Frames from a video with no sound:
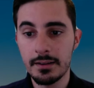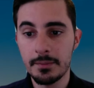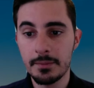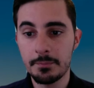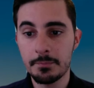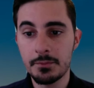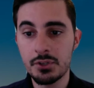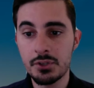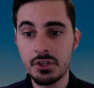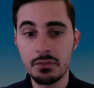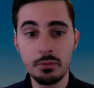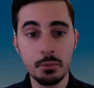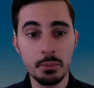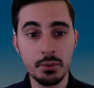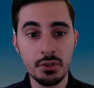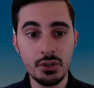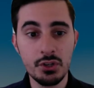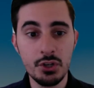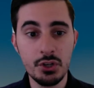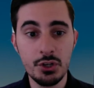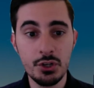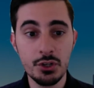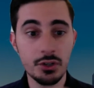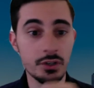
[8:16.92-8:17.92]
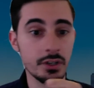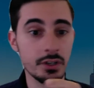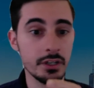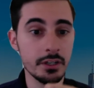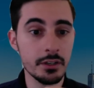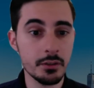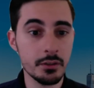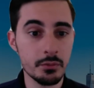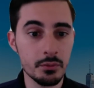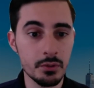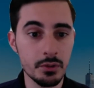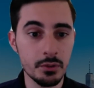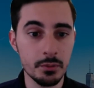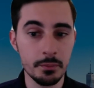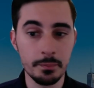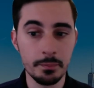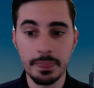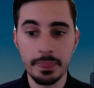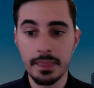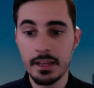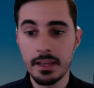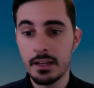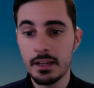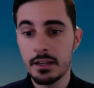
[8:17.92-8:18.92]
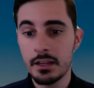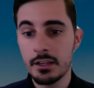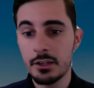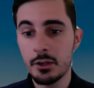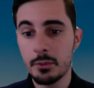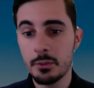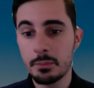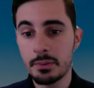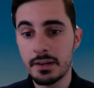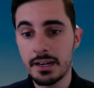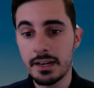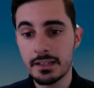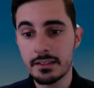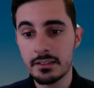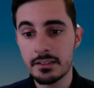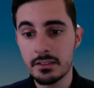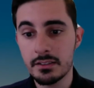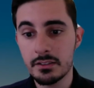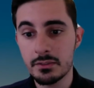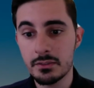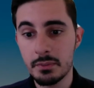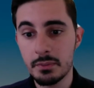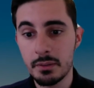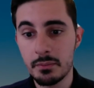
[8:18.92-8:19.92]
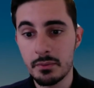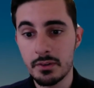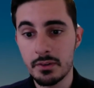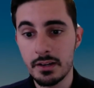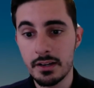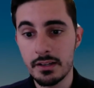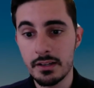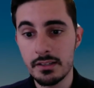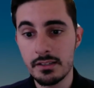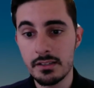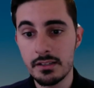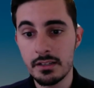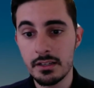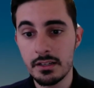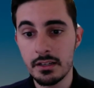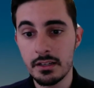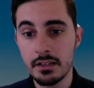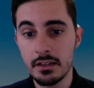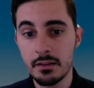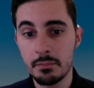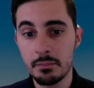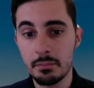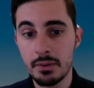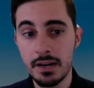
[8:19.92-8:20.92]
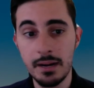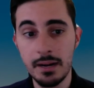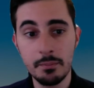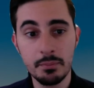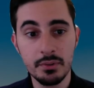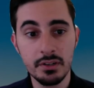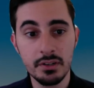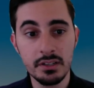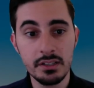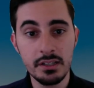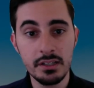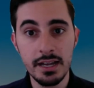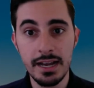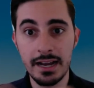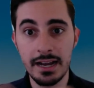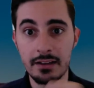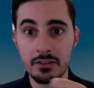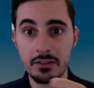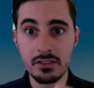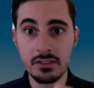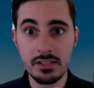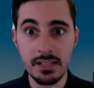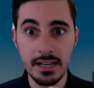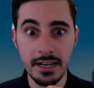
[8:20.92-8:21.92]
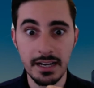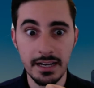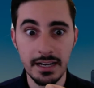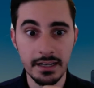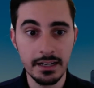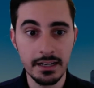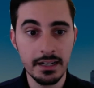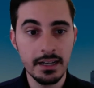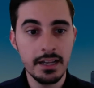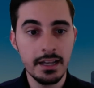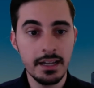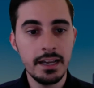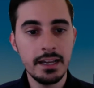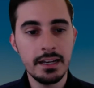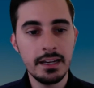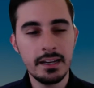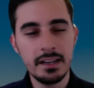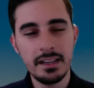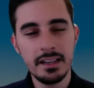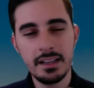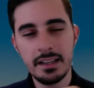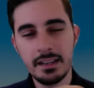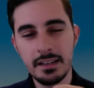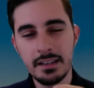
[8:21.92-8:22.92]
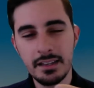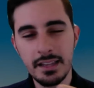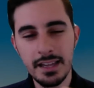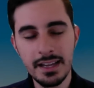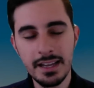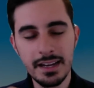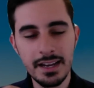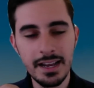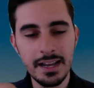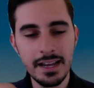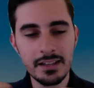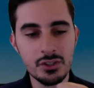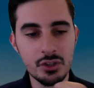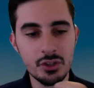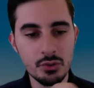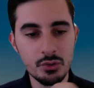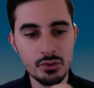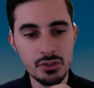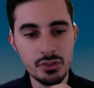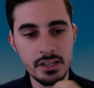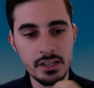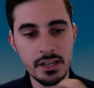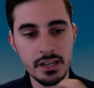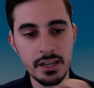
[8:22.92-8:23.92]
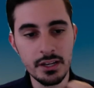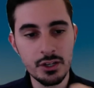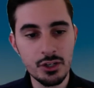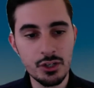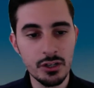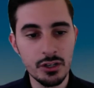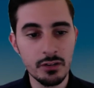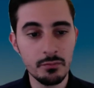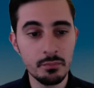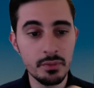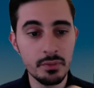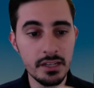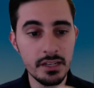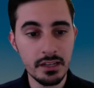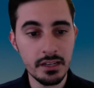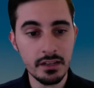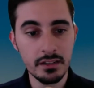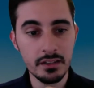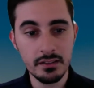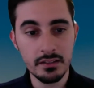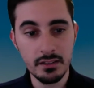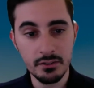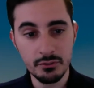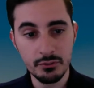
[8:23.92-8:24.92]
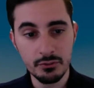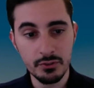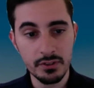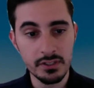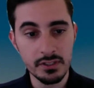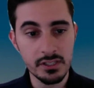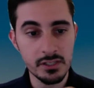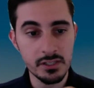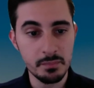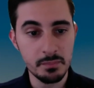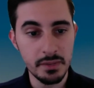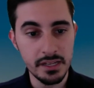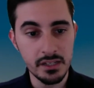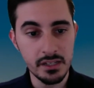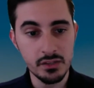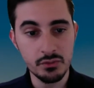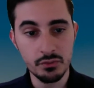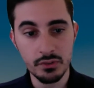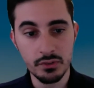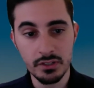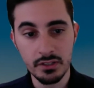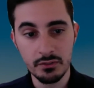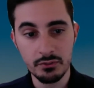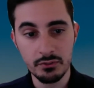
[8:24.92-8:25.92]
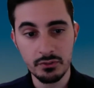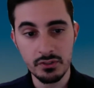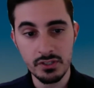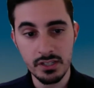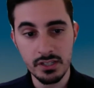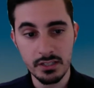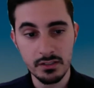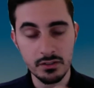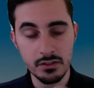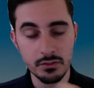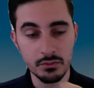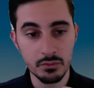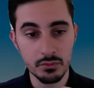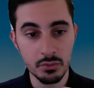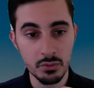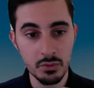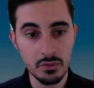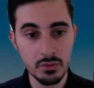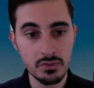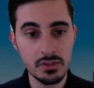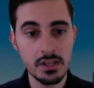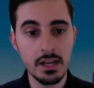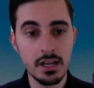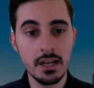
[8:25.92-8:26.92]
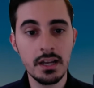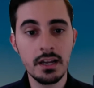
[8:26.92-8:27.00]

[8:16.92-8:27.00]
civil procedure in your room. You'll practice memorizing property outside. And that association of being in a different space for different sets of rules